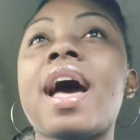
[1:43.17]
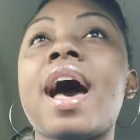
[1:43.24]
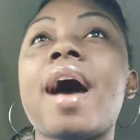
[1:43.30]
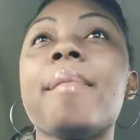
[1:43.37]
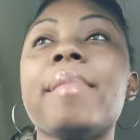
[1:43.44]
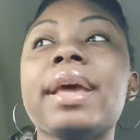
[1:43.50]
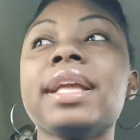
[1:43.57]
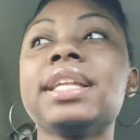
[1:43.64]

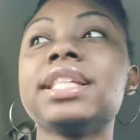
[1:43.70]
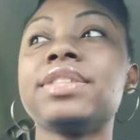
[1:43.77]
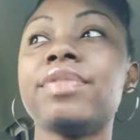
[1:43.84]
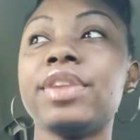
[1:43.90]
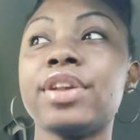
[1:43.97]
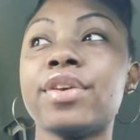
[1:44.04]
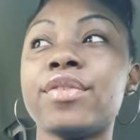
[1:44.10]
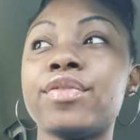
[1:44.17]
I'm making this
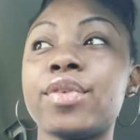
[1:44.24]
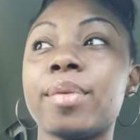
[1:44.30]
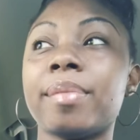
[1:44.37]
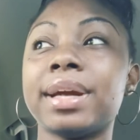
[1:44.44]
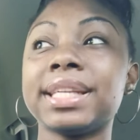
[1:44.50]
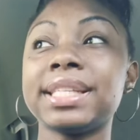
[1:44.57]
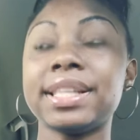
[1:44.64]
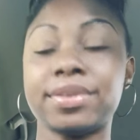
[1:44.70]
video for
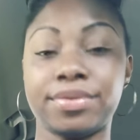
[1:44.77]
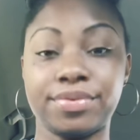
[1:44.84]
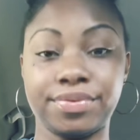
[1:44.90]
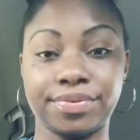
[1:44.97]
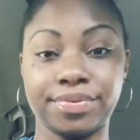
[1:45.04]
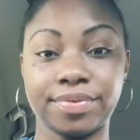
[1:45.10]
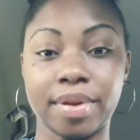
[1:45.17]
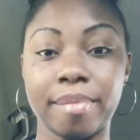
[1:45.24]
myself.
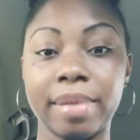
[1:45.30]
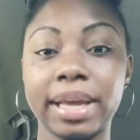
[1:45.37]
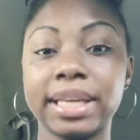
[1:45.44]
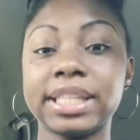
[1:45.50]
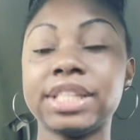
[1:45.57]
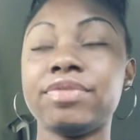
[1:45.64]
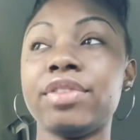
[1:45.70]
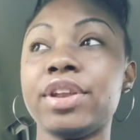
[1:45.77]
I'm making
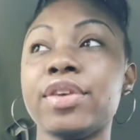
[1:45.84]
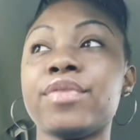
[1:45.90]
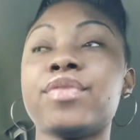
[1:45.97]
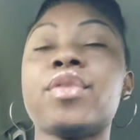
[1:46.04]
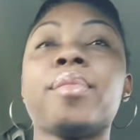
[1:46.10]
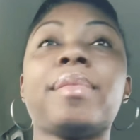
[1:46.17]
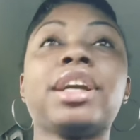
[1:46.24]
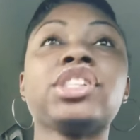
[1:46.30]
this video
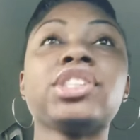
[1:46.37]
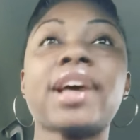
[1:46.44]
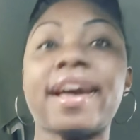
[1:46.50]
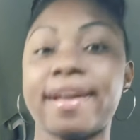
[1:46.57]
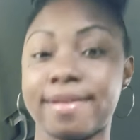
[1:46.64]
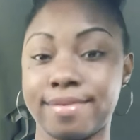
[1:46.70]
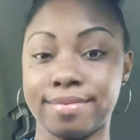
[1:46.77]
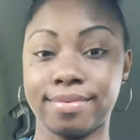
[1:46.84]
for my
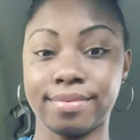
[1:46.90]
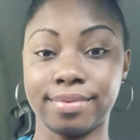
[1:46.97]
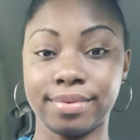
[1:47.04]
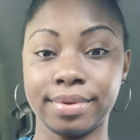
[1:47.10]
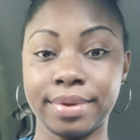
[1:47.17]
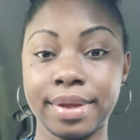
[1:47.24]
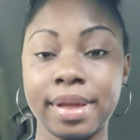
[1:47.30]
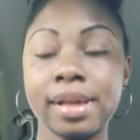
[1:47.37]
child.
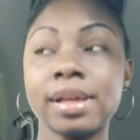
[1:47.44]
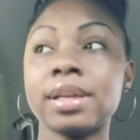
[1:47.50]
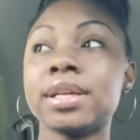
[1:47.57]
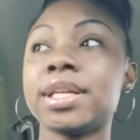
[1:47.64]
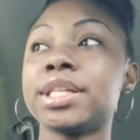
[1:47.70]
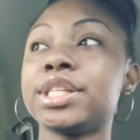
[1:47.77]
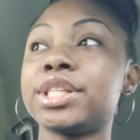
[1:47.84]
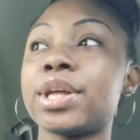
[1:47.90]

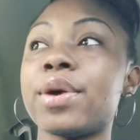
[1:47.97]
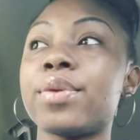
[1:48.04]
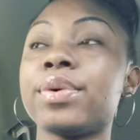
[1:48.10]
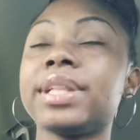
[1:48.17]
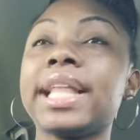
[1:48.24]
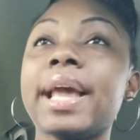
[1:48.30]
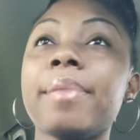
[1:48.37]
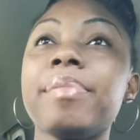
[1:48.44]
So
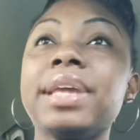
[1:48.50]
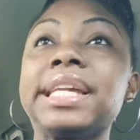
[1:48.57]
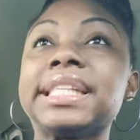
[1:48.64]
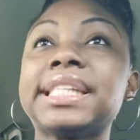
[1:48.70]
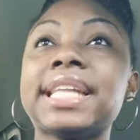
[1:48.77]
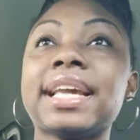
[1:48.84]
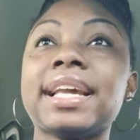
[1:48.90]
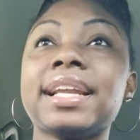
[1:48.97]
with that being
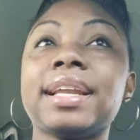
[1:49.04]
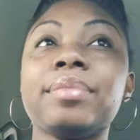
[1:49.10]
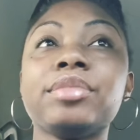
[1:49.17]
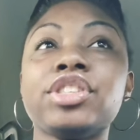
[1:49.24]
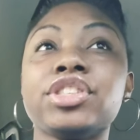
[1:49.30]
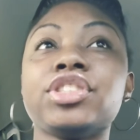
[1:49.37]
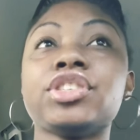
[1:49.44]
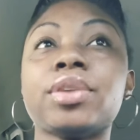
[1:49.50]
said, let me
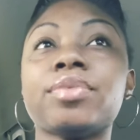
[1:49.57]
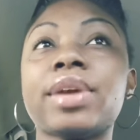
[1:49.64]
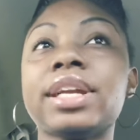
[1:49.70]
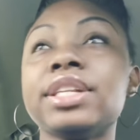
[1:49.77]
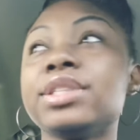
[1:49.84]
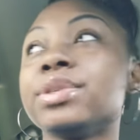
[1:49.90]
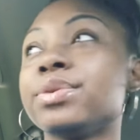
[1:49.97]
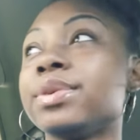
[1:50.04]
just jump right
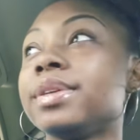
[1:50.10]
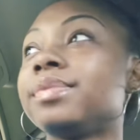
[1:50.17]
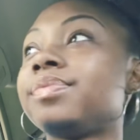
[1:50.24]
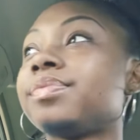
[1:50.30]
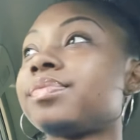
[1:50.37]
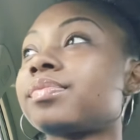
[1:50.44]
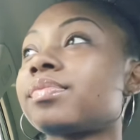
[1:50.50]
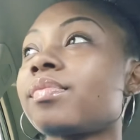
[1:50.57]
into it.
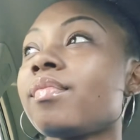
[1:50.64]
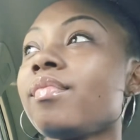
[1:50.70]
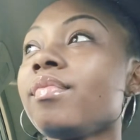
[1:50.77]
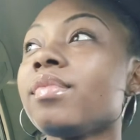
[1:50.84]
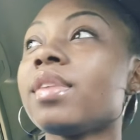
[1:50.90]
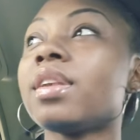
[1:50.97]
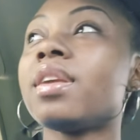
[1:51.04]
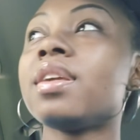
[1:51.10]

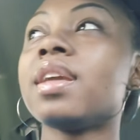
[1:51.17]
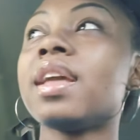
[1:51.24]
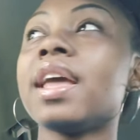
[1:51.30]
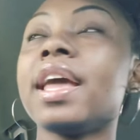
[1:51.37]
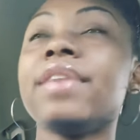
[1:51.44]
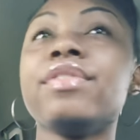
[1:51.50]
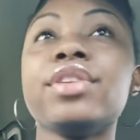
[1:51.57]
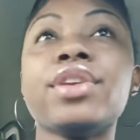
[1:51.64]

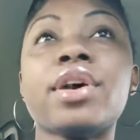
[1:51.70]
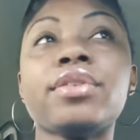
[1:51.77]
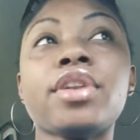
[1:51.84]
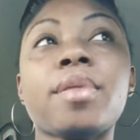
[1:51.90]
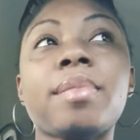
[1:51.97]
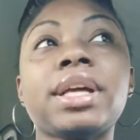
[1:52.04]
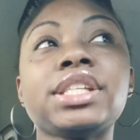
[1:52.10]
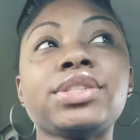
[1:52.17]
If you don't
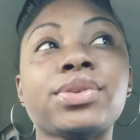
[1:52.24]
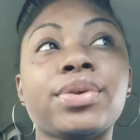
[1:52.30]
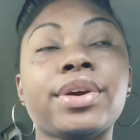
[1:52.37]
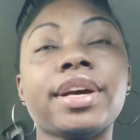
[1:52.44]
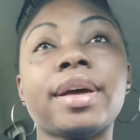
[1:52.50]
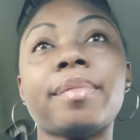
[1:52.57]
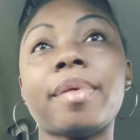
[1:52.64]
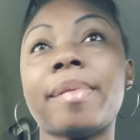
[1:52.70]
know my
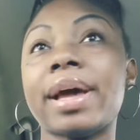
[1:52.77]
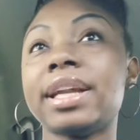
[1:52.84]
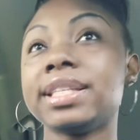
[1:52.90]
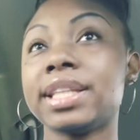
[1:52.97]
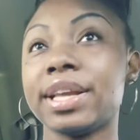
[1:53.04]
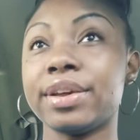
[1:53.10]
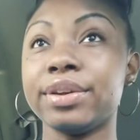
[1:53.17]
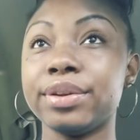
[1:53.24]
story, I'm about to
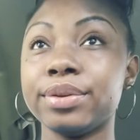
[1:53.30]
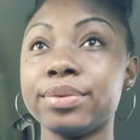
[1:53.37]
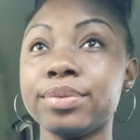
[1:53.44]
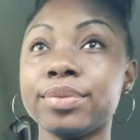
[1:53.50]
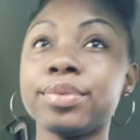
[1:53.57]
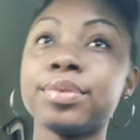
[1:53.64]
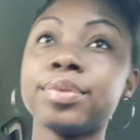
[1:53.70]
tell you.